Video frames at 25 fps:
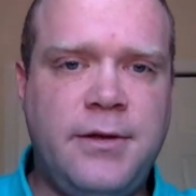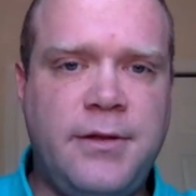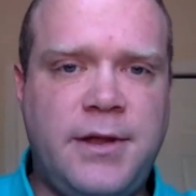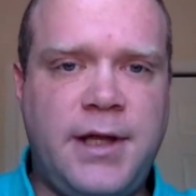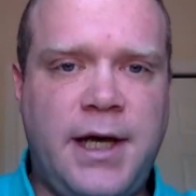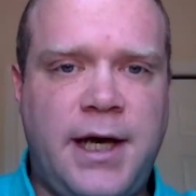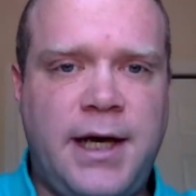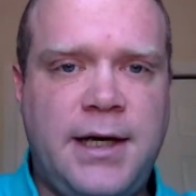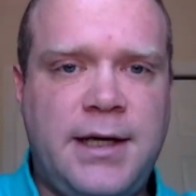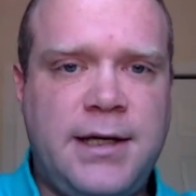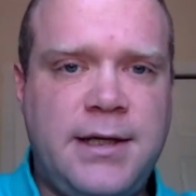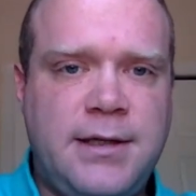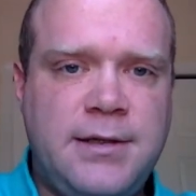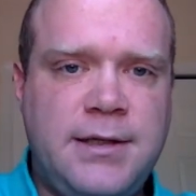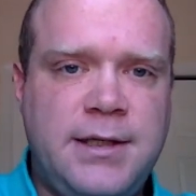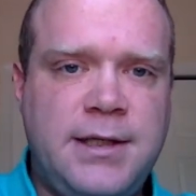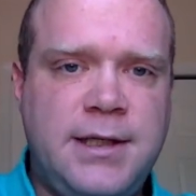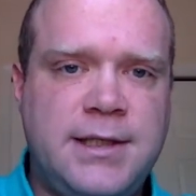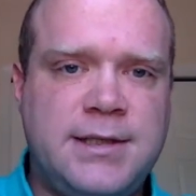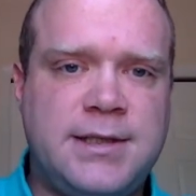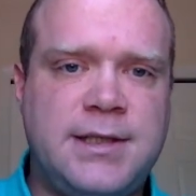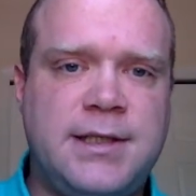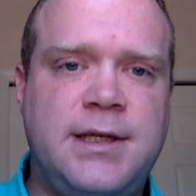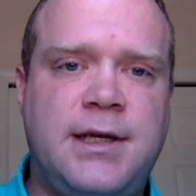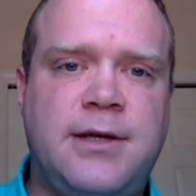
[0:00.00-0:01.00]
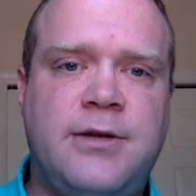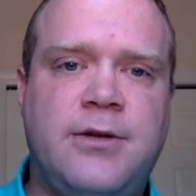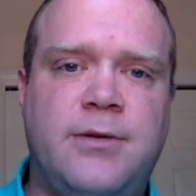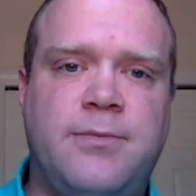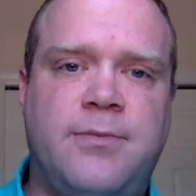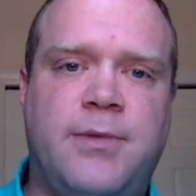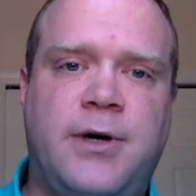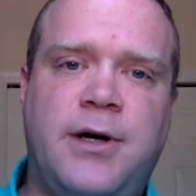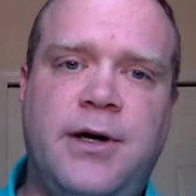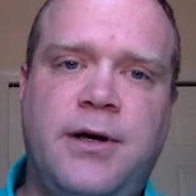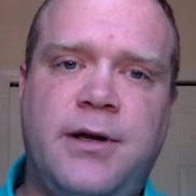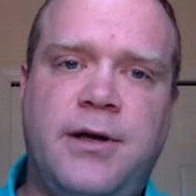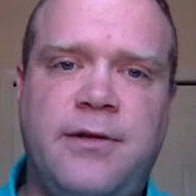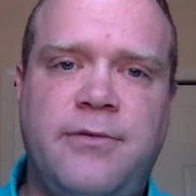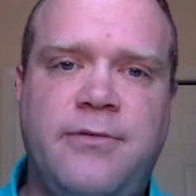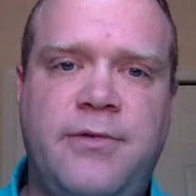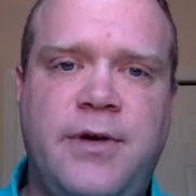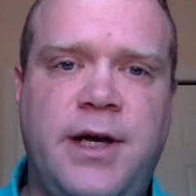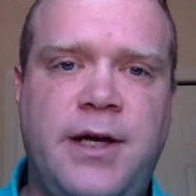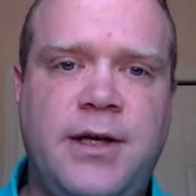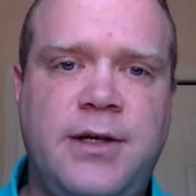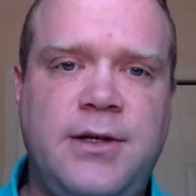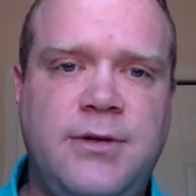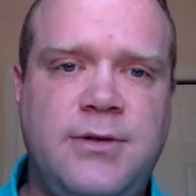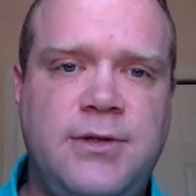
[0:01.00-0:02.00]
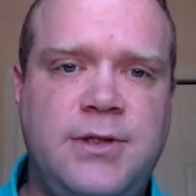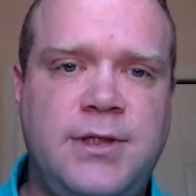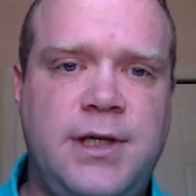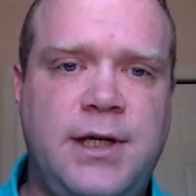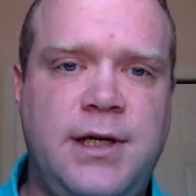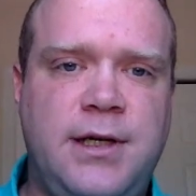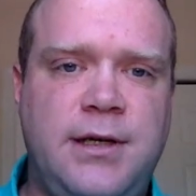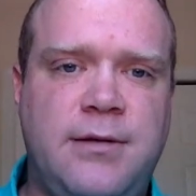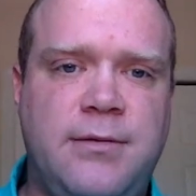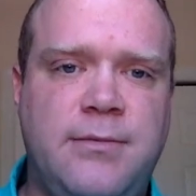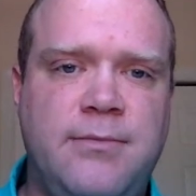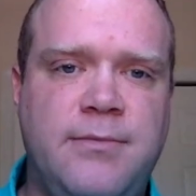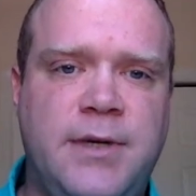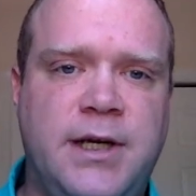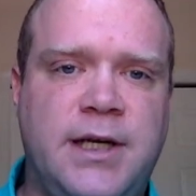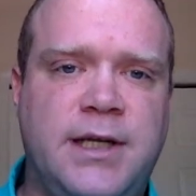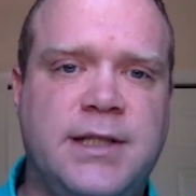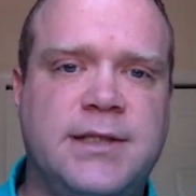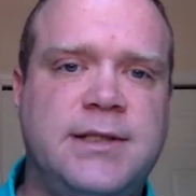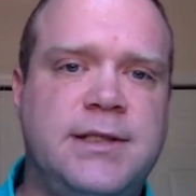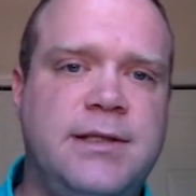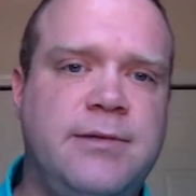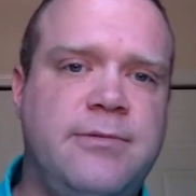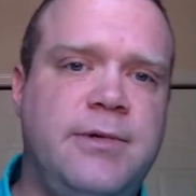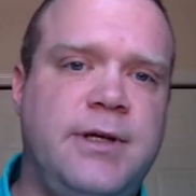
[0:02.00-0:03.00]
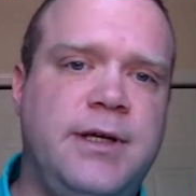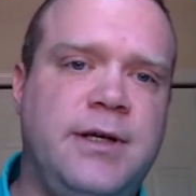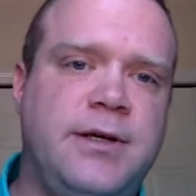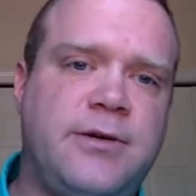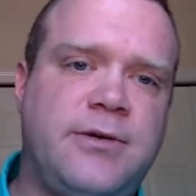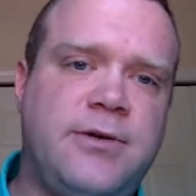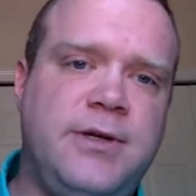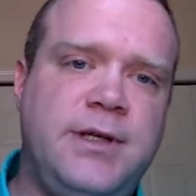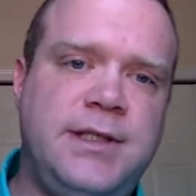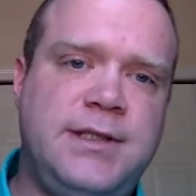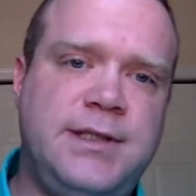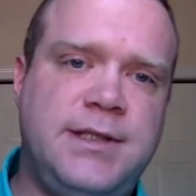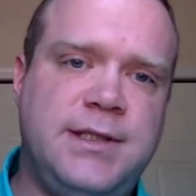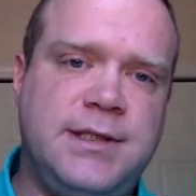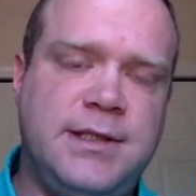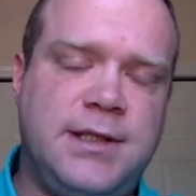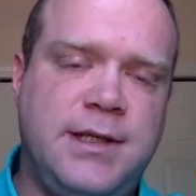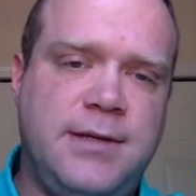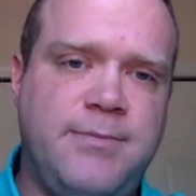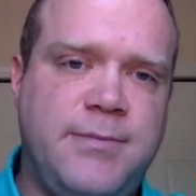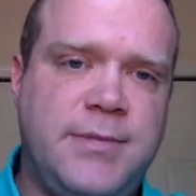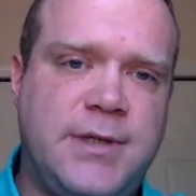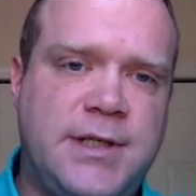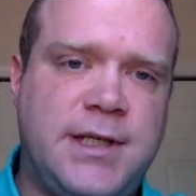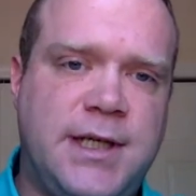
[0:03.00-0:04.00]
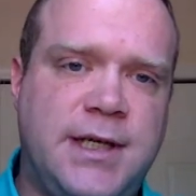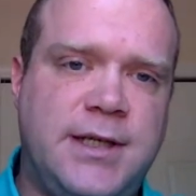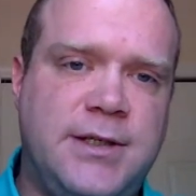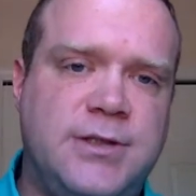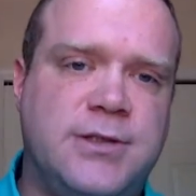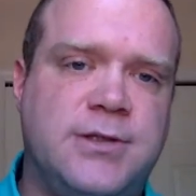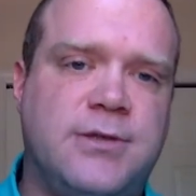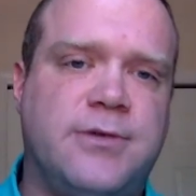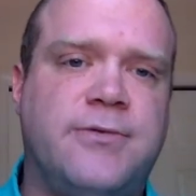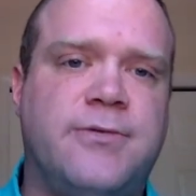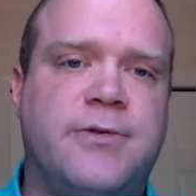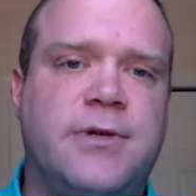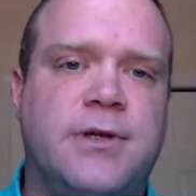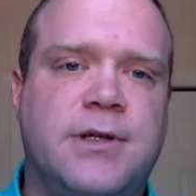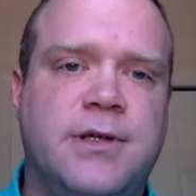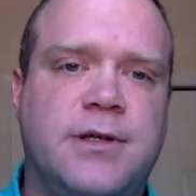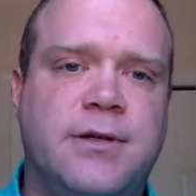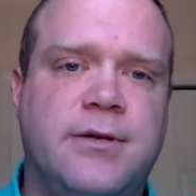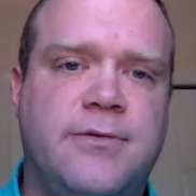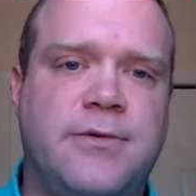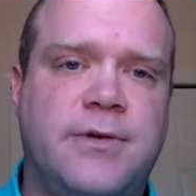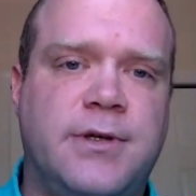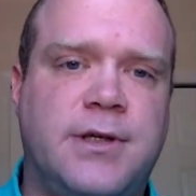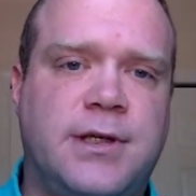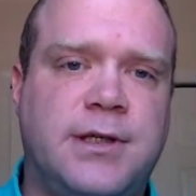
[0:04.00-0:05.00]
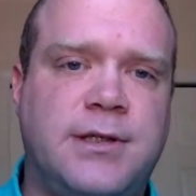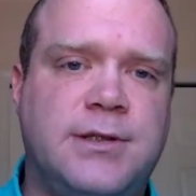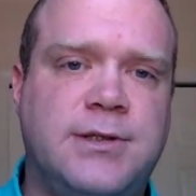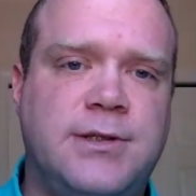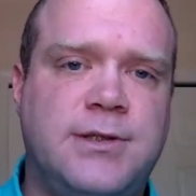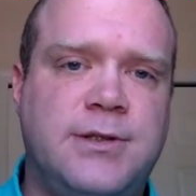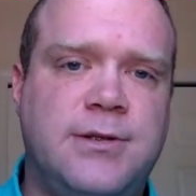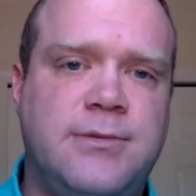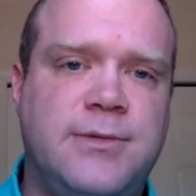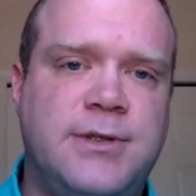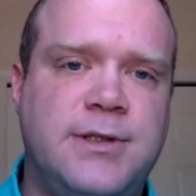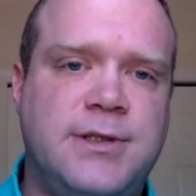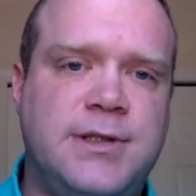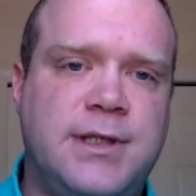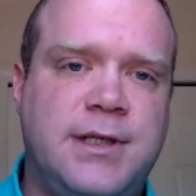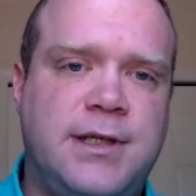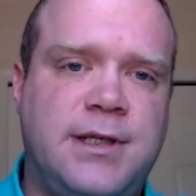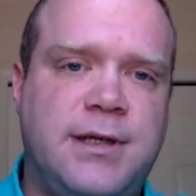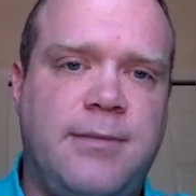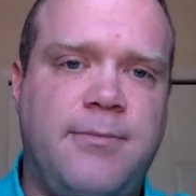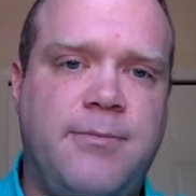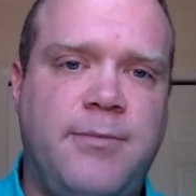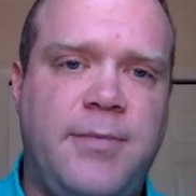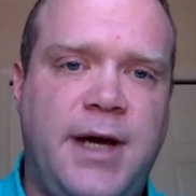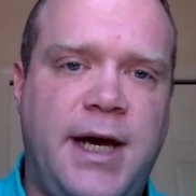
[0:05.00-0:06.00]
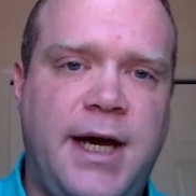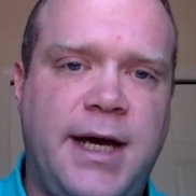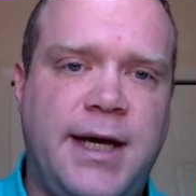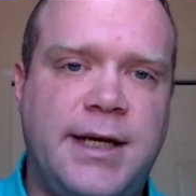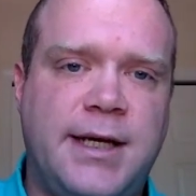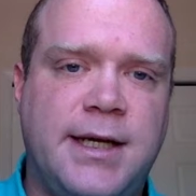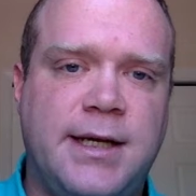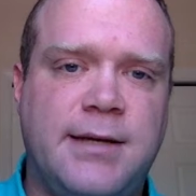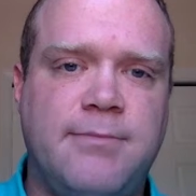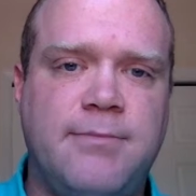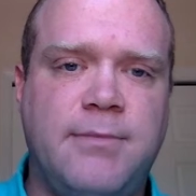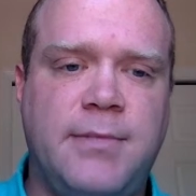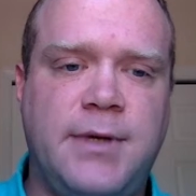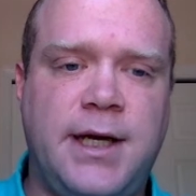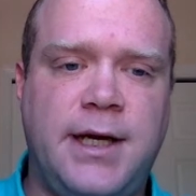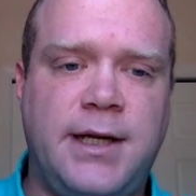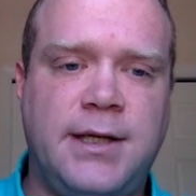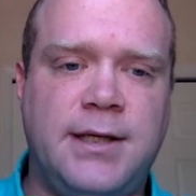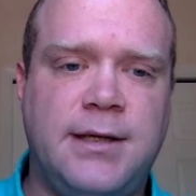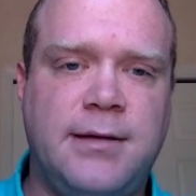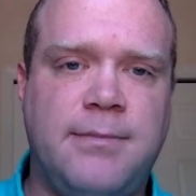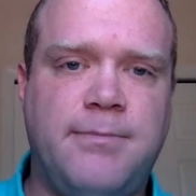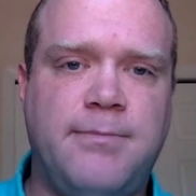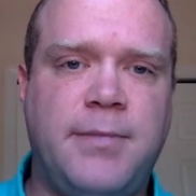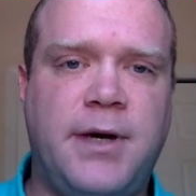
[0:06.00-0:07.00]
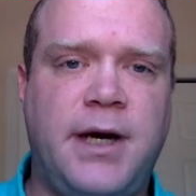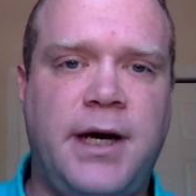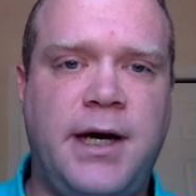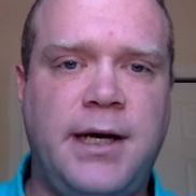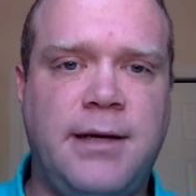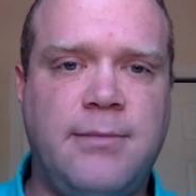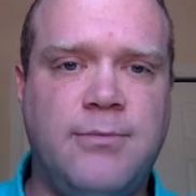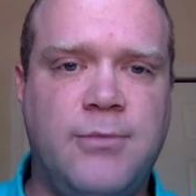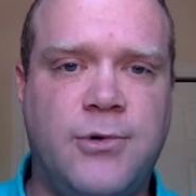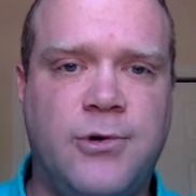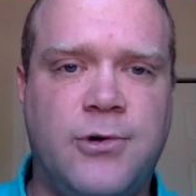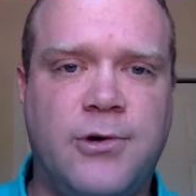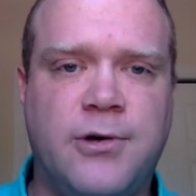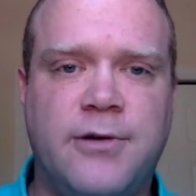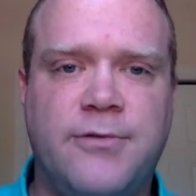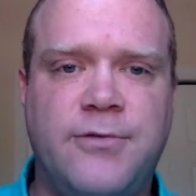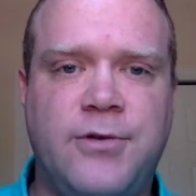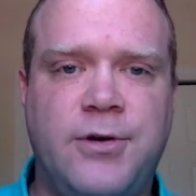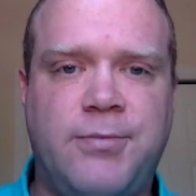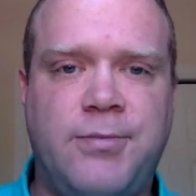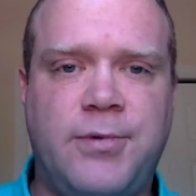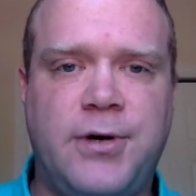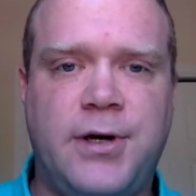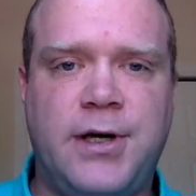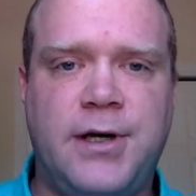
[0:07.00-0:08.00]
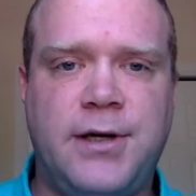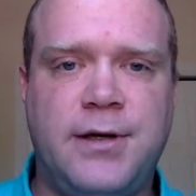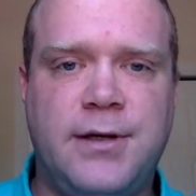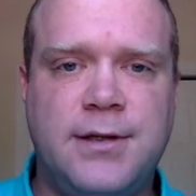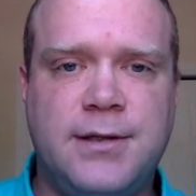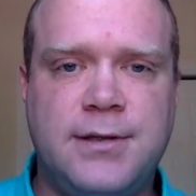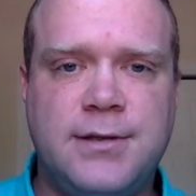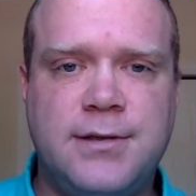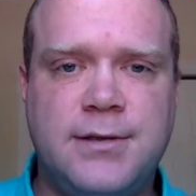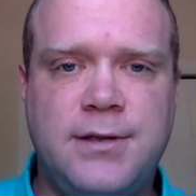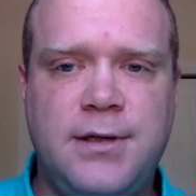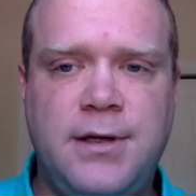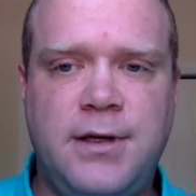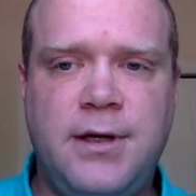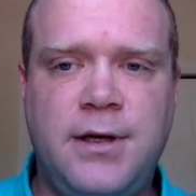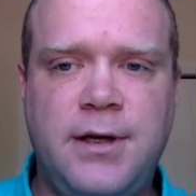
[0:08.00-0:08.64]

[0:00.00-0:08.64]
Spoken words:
that is another part of the value chain because it increases the potential for consumers to come back and end up buying more of your products.